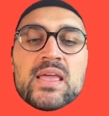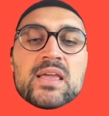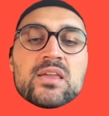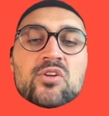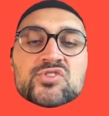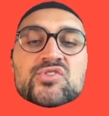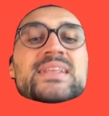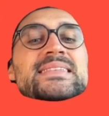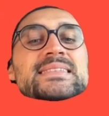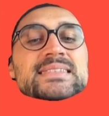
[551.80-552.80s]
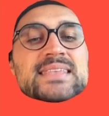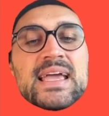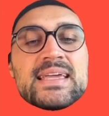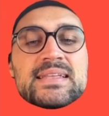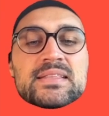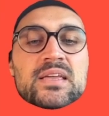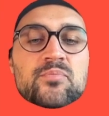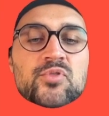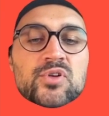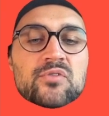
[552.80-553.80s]
goes to the second
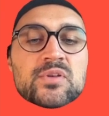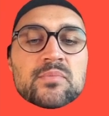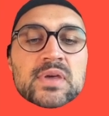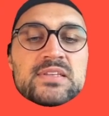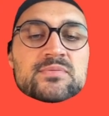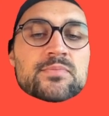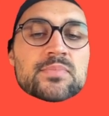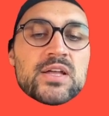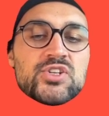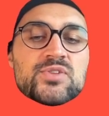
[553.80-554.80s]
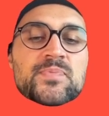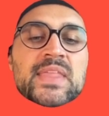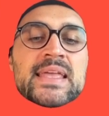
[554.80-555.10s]
input of the mix patch.